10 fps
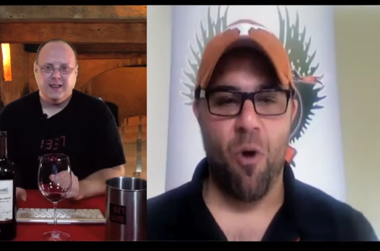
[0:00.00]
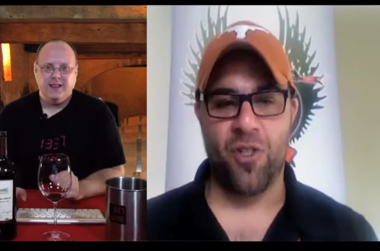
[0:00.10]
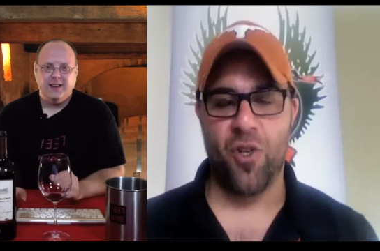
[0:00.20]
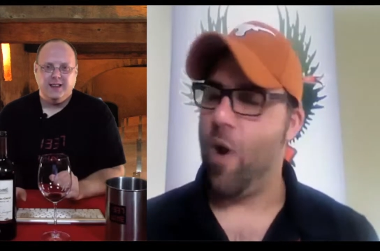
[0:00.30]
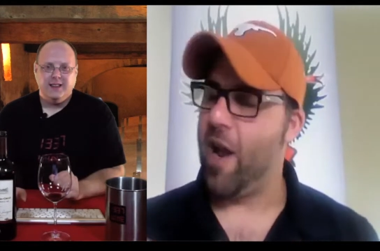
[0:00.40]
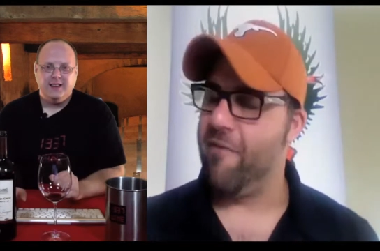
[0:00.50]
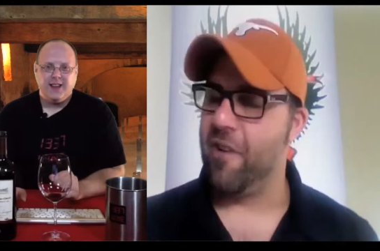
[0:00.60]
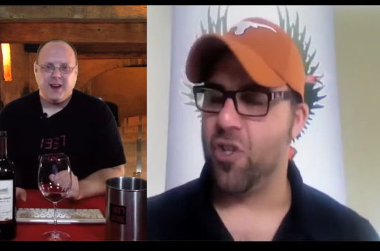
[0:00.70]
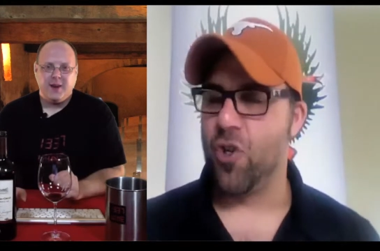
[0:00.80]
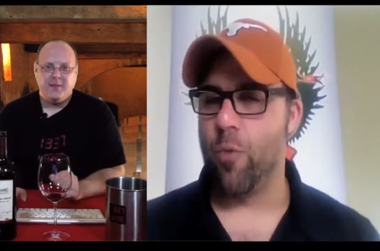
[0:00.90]
Speaker 1: Might do one
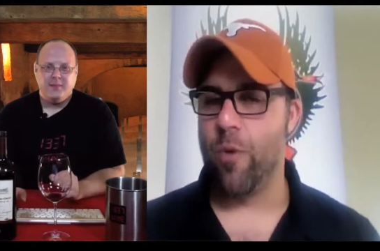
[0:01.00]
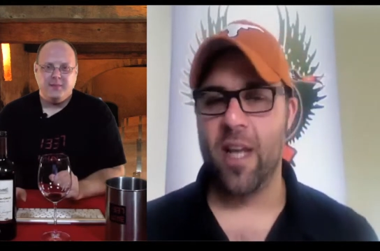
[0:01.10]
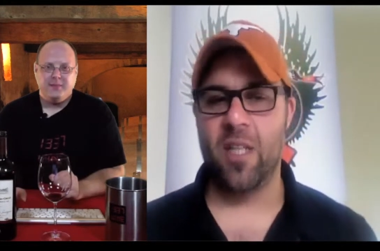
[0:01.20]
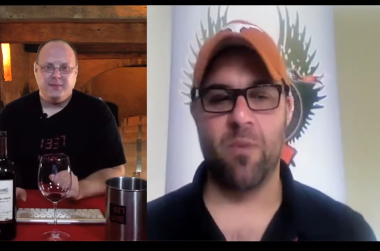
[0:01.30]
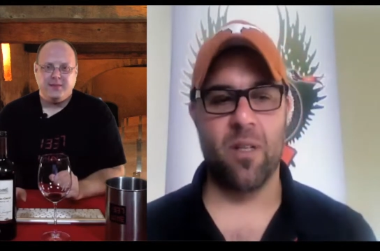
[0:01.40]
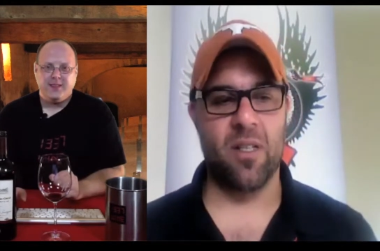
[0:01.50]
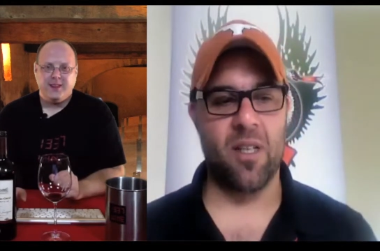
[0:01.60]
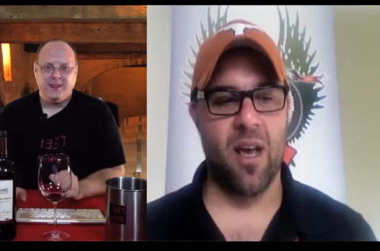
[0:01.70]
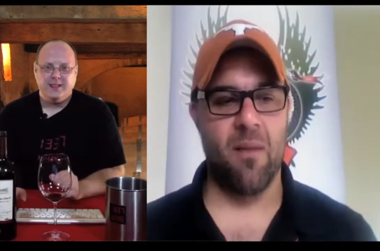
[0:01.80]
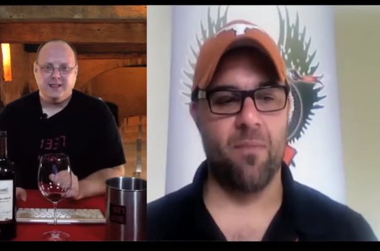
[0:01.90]
every two weeks, but
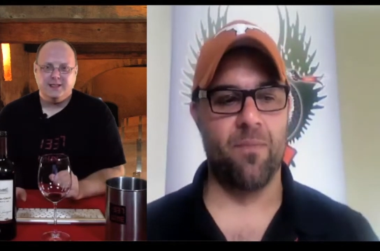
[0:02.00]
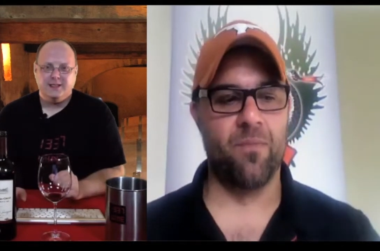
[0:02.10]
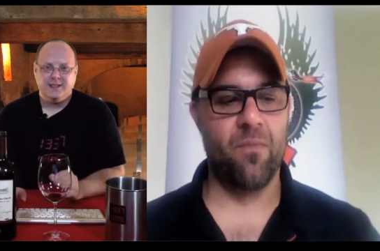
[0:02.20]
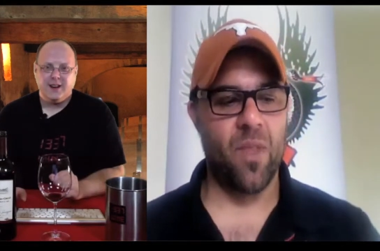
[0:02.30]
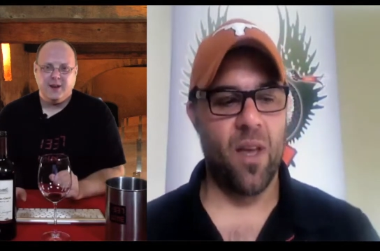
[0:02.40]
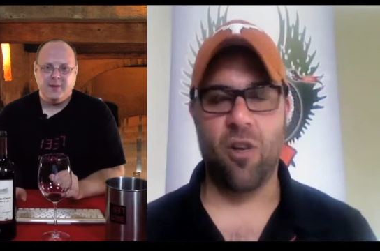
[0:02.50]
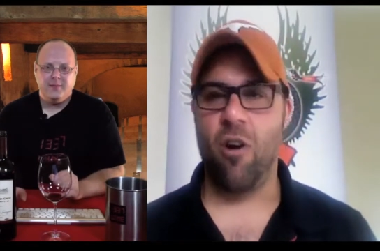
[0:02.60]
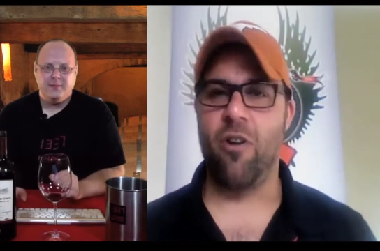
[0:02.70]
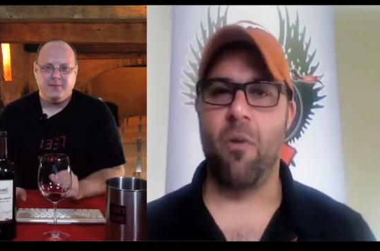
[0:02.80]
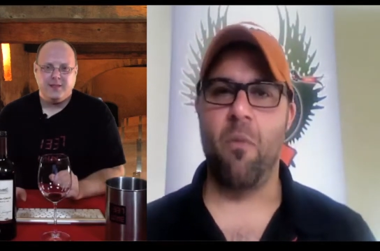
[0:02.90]
um, it's
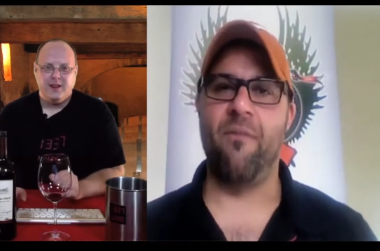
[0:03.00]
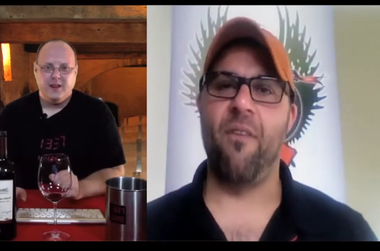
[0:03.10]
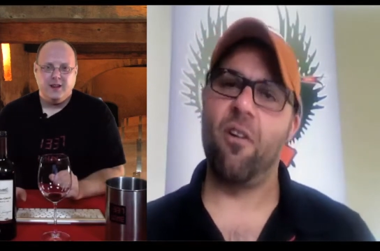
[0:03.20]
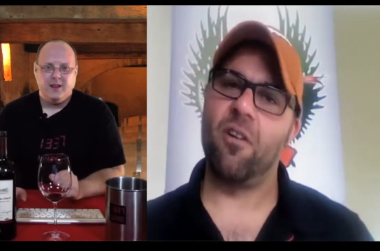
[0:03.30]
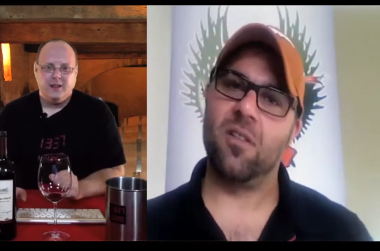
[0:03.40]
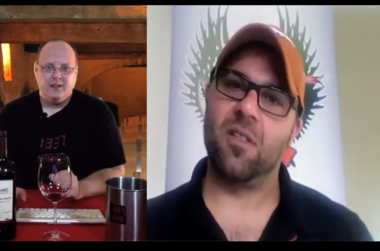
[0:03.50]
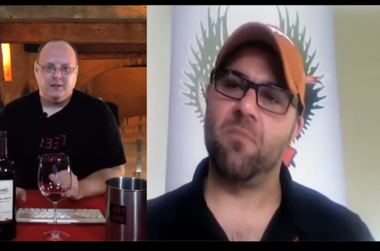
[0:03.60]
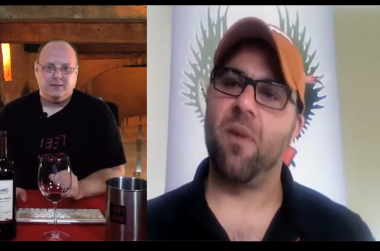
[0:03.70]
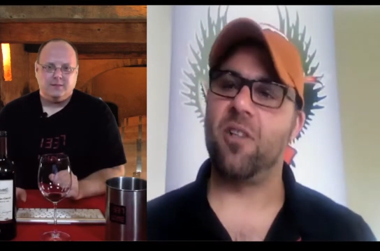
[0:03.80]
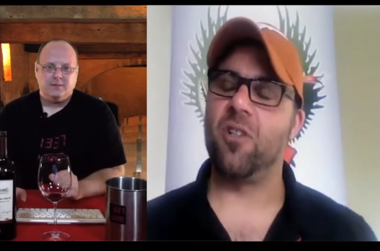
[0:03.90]
kind of not my focus as
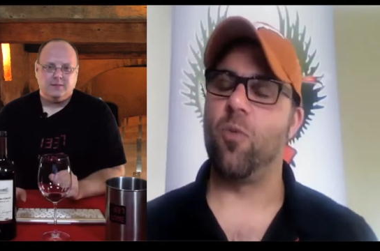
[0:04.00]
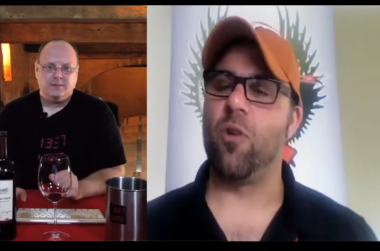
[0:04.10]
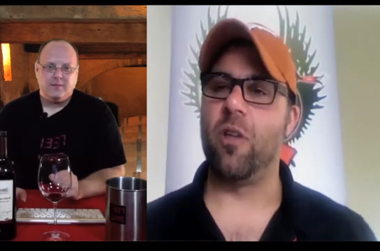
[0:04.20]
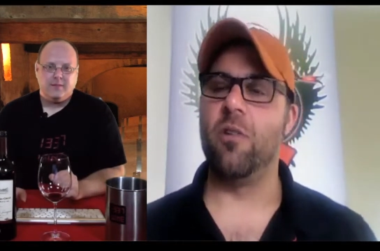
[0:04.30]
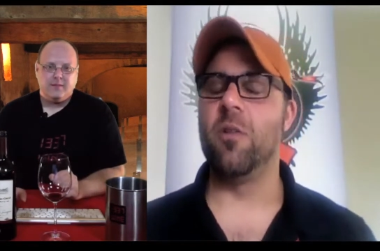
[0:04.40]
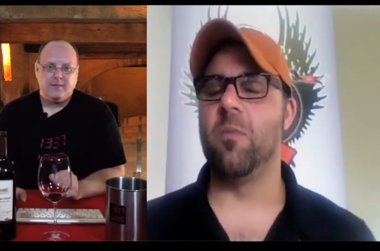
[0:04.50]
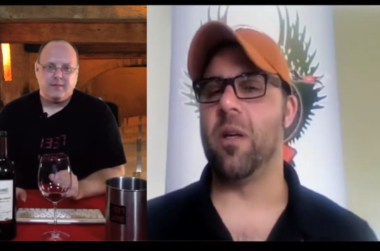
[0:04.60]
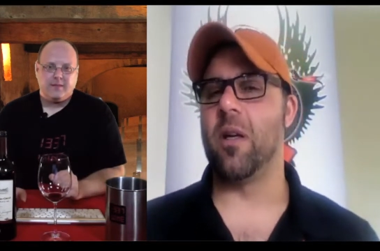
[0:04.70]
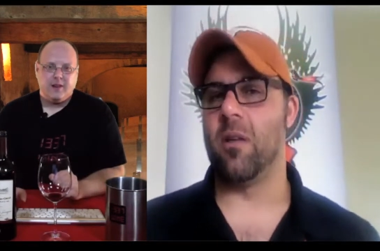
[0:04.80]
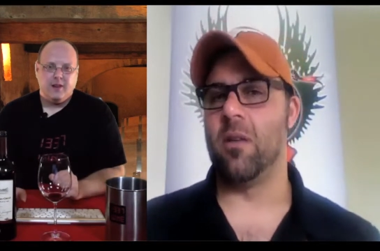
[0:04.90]
much as what it used to
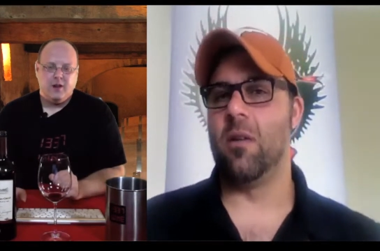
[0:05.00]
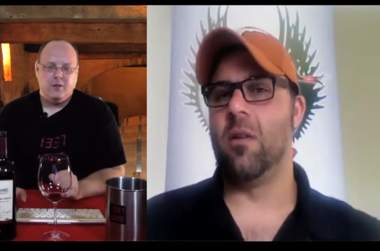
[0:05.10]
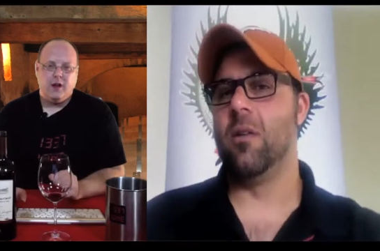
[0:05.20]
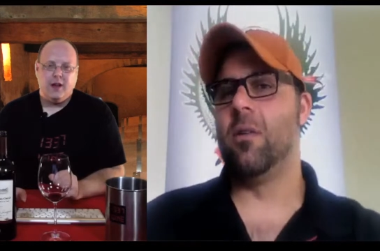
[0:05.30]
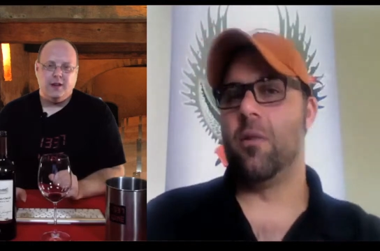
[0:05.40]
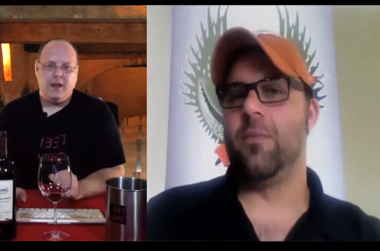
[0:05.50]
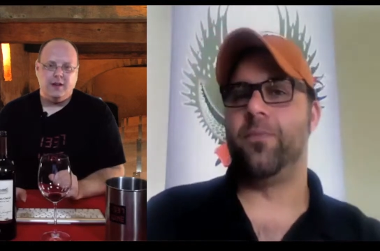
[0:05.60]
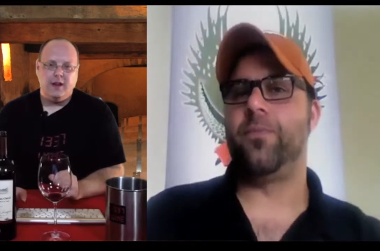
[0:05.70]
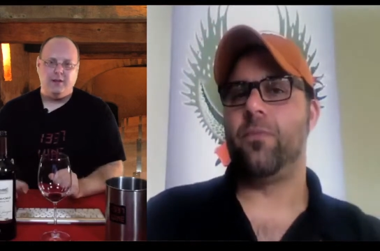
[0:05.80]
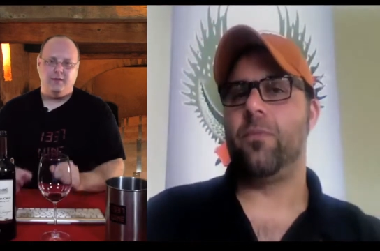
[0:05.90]
be.
Speaker 2: Well, and, and,
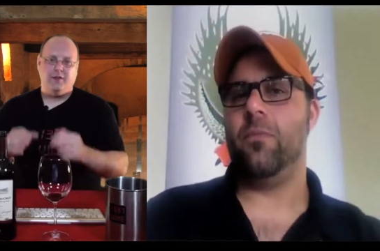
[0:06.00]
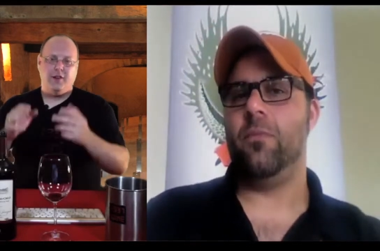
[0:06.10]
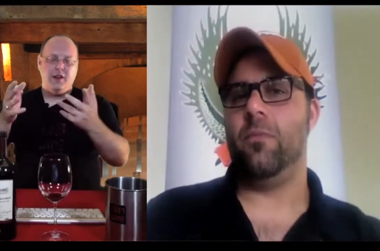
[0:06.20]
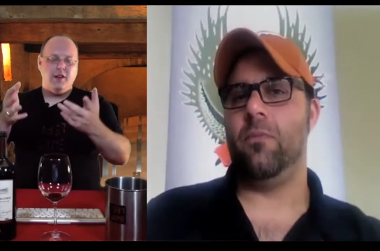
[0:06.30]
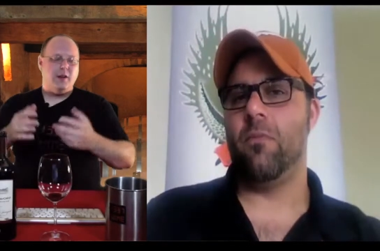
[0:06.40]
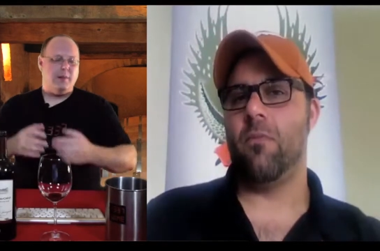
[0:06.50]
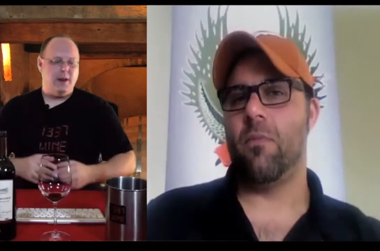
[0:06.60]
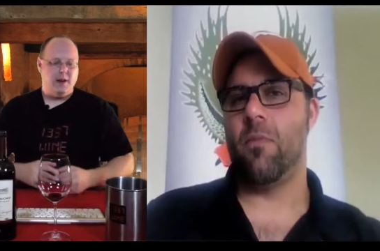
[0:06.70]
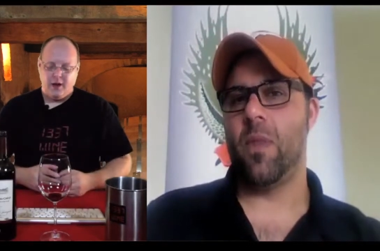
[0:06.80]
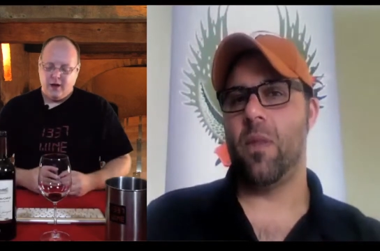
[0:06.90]
and for you, I
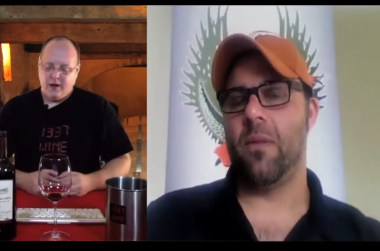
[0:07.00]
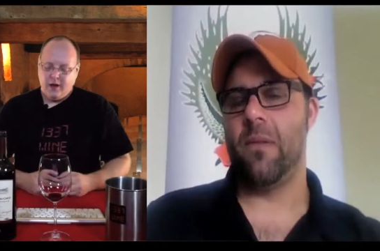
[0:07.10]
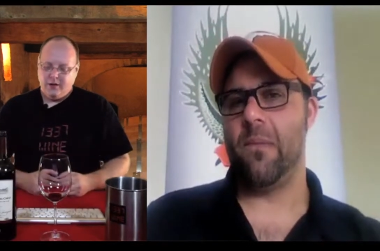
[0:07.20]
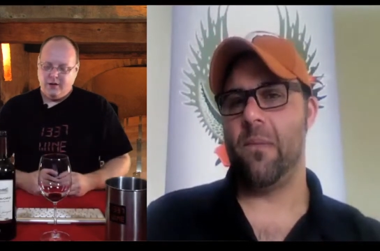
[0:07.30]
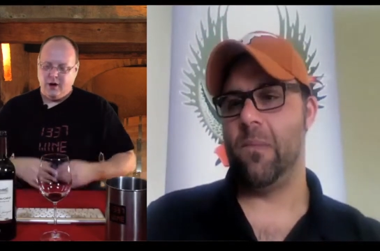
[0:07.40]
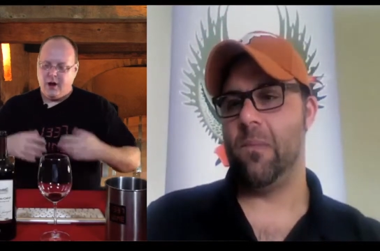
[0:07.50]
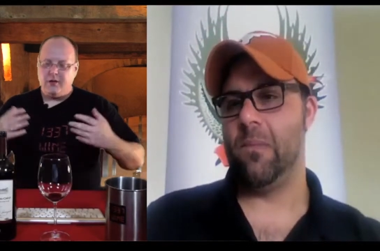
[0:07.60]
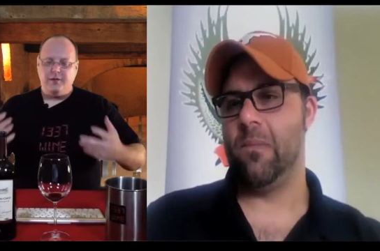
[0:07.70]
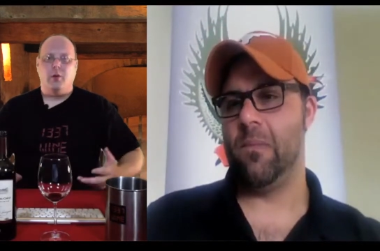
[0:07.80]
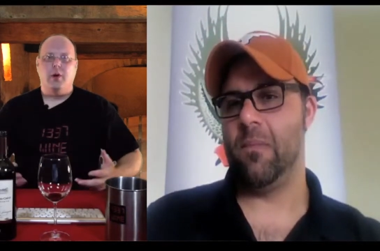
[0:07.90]
mean you're
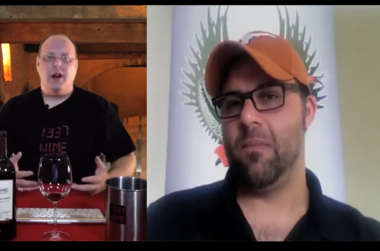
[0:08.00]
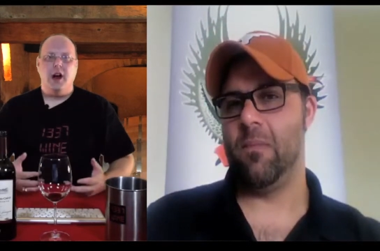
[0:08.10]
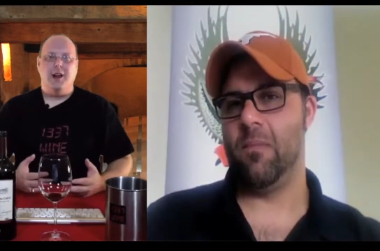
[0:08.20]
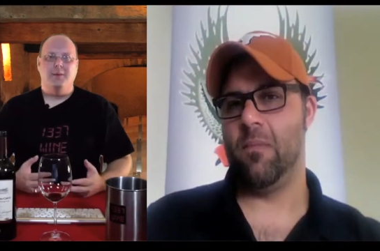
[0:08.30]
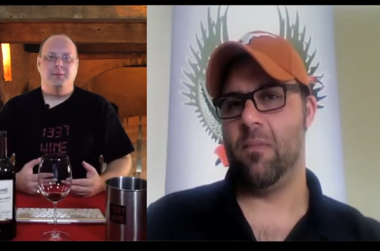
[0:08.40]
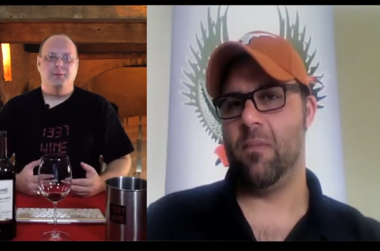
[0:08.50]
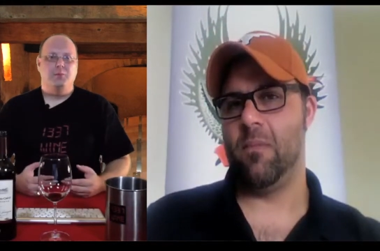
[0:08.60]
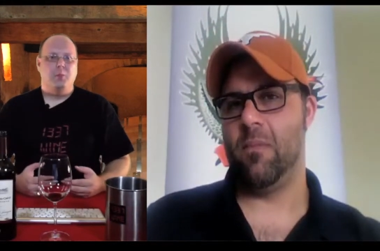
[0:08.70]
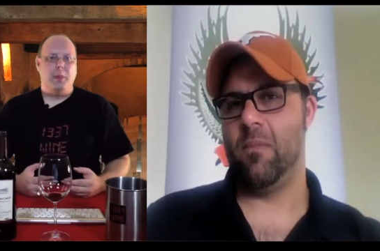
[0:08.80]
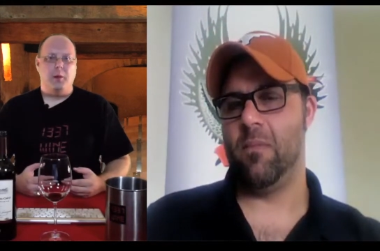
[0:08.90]
149.
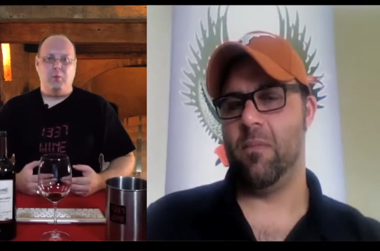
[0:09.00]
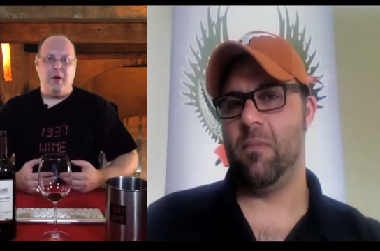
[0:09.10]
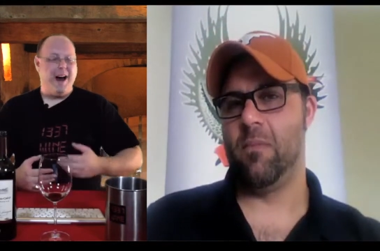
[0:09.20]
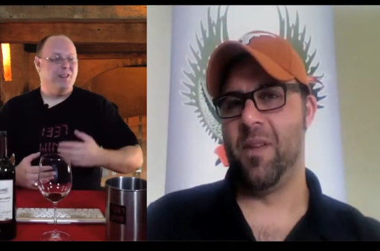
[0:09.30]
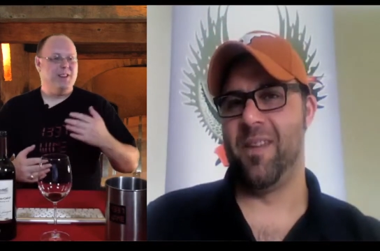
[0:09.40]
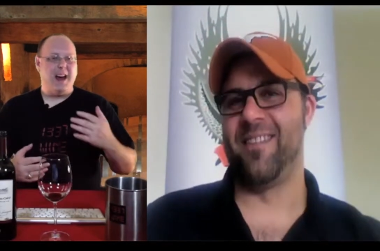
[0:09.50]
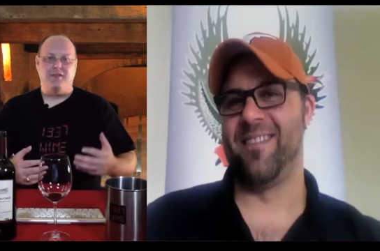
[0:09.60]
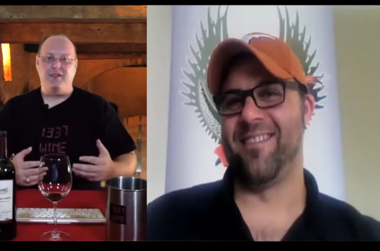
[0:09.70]
Outside of